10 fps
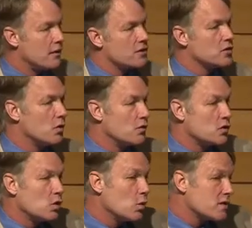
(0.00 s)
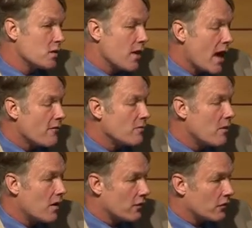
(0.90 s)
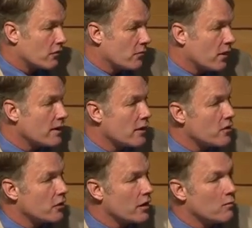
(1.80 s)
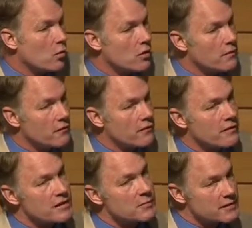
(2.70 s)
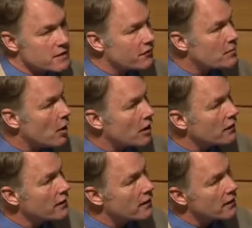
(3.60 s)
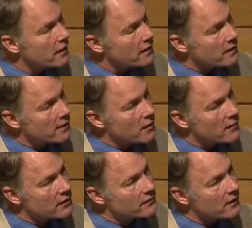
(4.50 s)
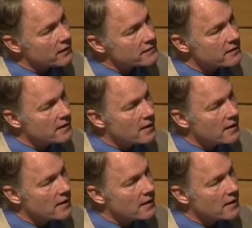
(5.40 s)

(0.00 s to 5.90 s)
So the tools that we have are models, right? And you'll hear more about very specific modeling in the upcoming talks.